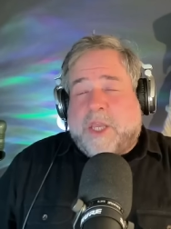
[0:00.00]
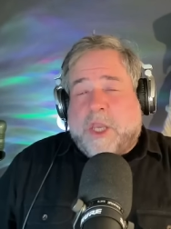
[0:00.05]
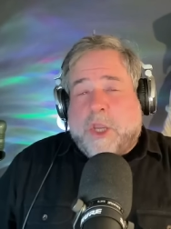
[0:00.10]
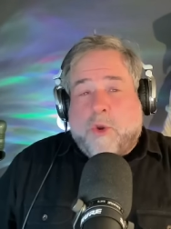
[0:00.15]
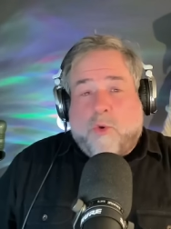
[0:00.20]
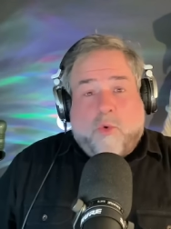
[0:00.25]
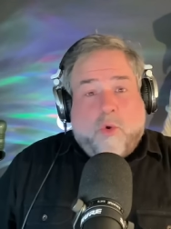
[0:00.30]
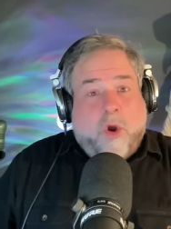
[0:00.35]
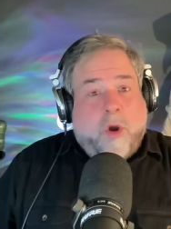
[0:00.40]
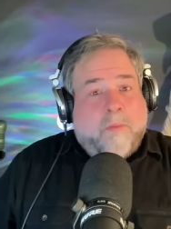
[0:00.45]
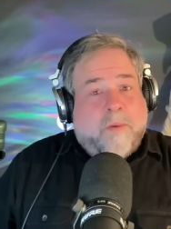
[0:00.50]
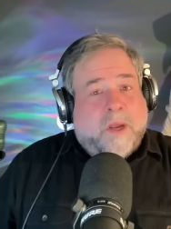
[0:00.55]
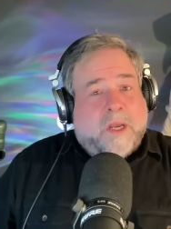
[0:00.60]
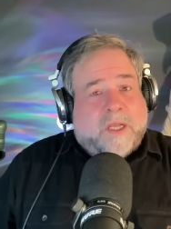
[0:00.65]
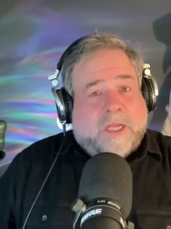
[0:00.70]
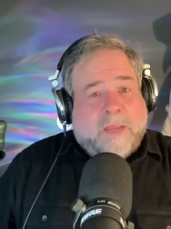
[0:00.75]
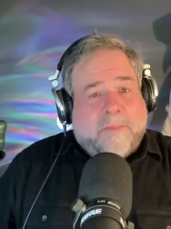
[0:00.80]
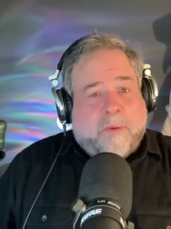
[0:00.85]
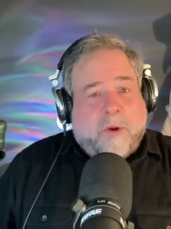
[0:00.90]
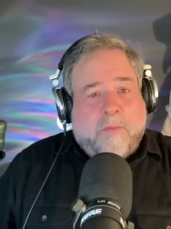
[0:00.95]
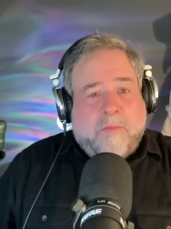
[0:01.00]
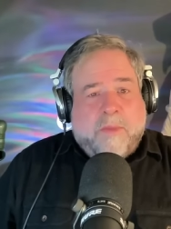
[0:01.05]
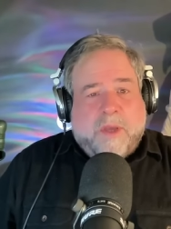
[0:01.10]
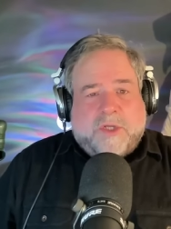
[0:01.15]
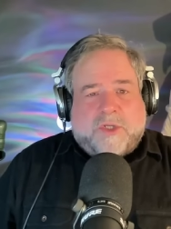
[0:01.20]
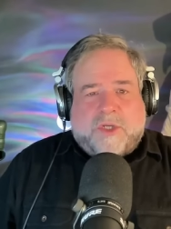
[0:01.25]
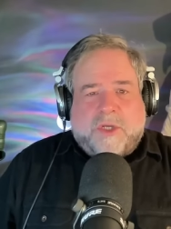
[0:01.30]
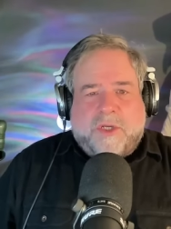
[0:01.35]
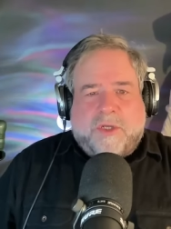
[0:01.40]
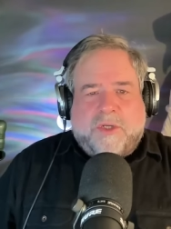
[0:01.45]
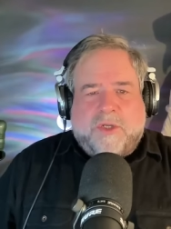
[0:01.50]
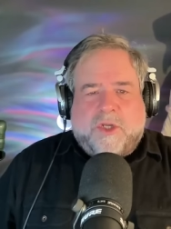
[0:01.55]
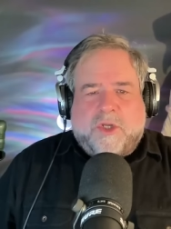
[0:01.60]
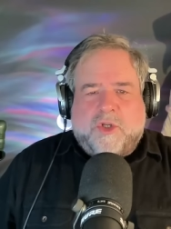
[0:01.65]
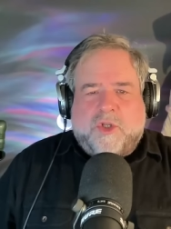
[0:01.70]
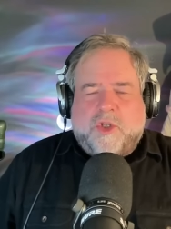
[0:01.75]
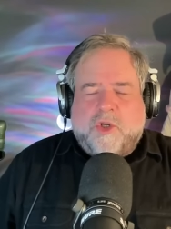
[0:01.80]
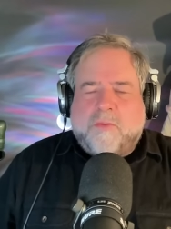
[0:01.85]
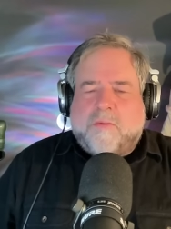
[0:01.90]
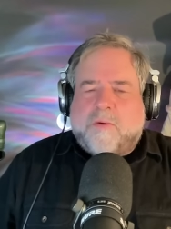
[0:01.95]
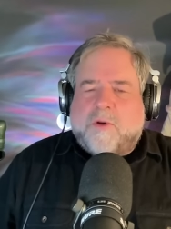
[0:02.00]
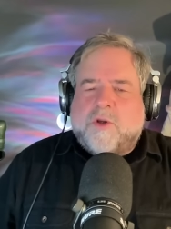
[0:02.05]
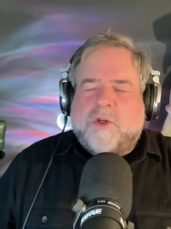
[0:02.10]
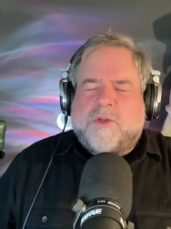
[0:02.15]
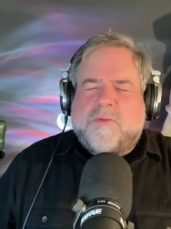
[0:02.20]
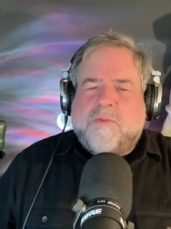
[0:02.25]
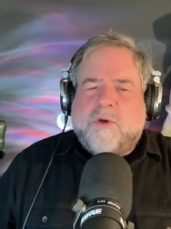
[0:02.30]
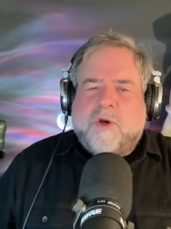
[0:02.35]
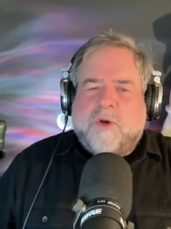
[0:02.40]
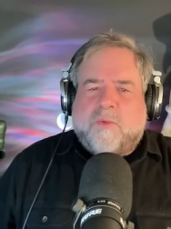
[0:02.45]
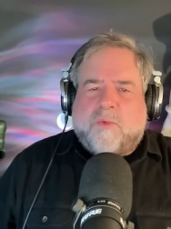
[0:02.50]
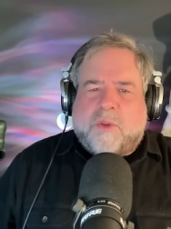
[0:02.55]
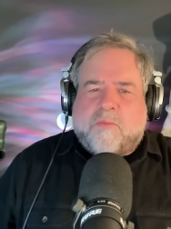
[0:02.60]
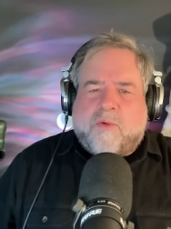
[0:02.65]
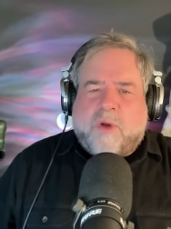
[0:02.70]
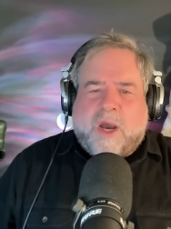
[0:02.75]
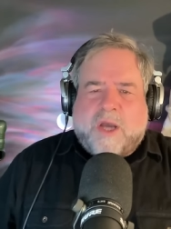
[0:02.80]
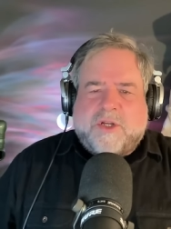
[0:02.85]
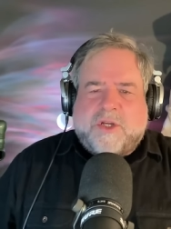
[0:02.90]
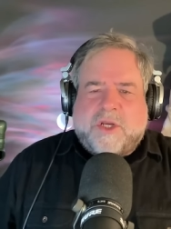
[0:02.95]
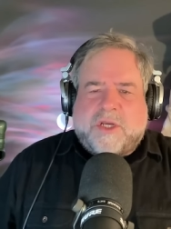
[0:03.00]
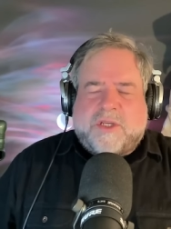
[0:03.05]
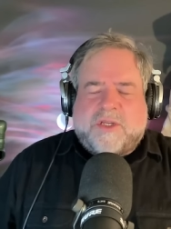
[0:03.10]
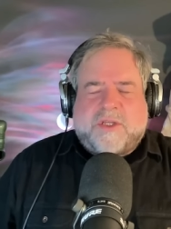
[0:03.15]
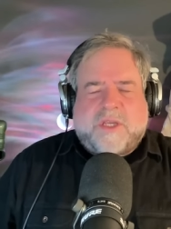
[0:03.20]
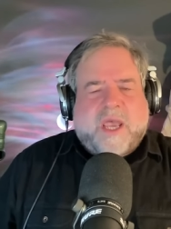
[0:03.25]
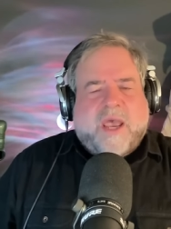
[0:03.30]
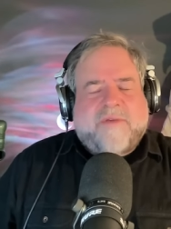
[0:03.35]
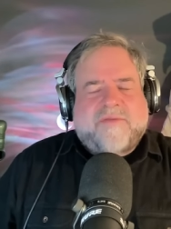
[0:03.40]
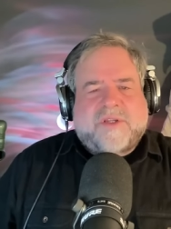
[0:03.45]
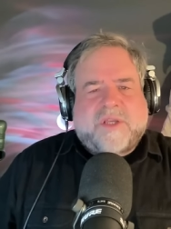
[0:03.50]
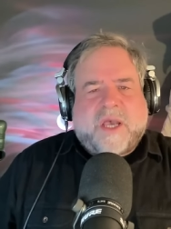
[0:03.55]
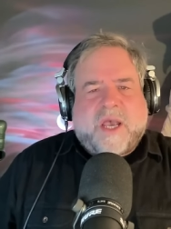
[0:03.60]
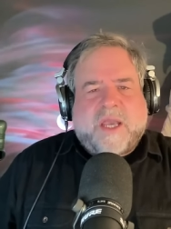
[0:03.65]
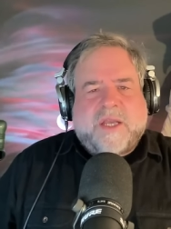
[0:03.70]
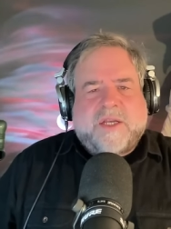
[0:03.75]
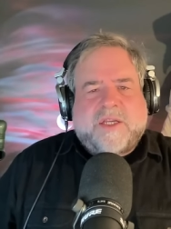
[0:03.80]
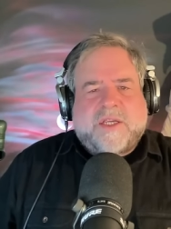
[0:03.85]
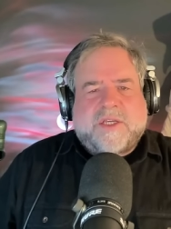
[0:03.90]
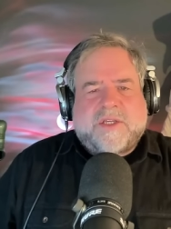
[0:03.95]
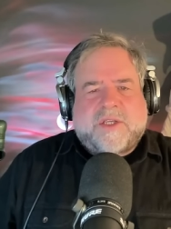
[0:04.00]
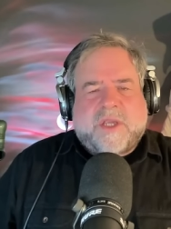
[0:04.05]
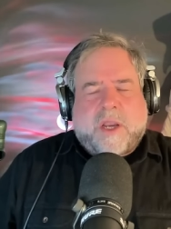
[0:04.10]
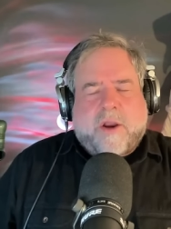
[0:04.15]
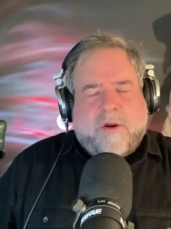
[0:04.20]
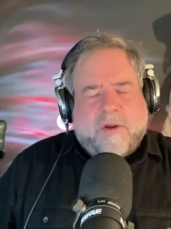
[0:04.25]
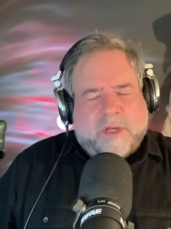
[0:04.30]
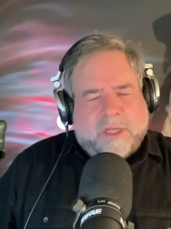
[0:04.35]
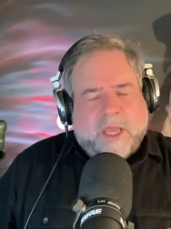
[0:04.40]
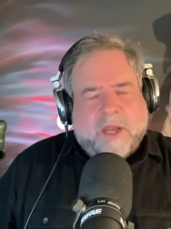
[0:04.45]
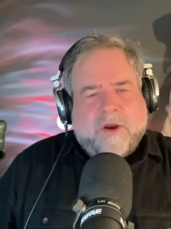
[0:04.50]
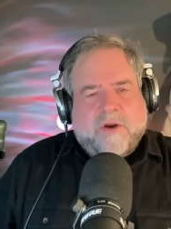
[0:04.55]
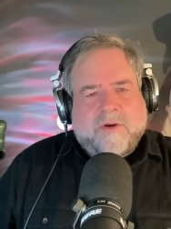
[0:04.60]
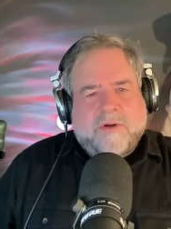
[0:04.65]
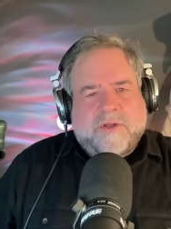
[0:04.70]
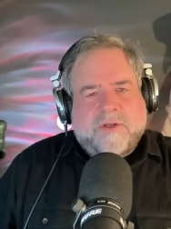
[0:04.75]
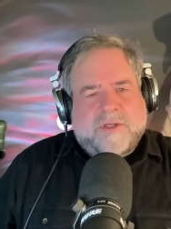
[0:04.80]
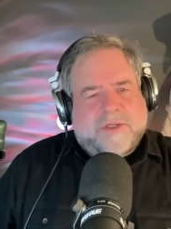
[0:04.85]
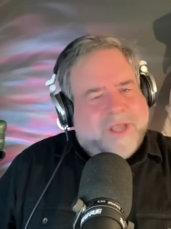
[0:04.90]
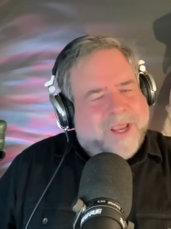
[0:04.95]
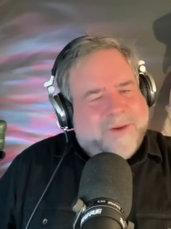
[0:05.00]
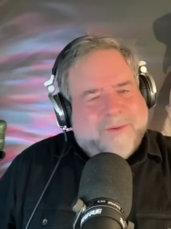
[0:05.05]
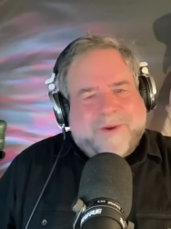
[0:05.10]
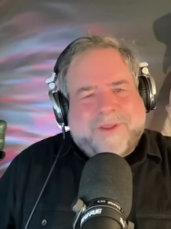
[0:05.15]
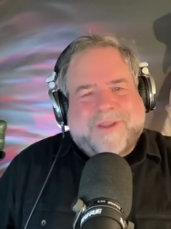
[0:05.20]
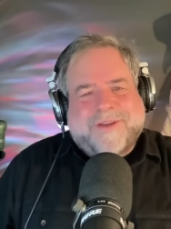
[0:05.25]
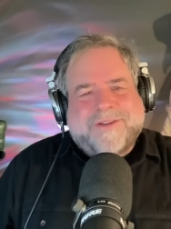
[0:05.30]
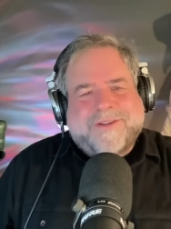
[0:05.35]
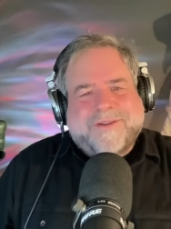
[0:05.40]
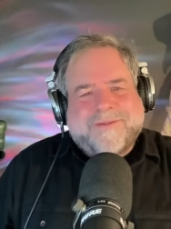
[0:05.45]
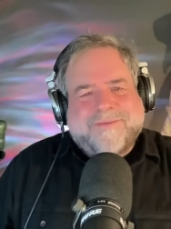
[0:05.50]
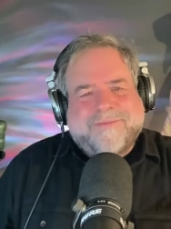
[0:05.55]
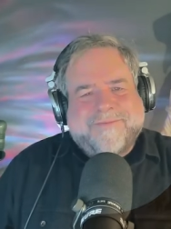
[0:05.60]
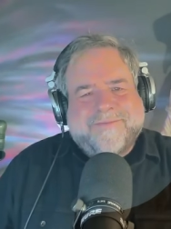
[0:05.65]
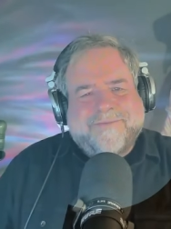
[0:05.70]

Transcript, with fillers: the Europa Clipper mission to Jupiter's moon with project staff scientist Erin Leonard. Stay with us.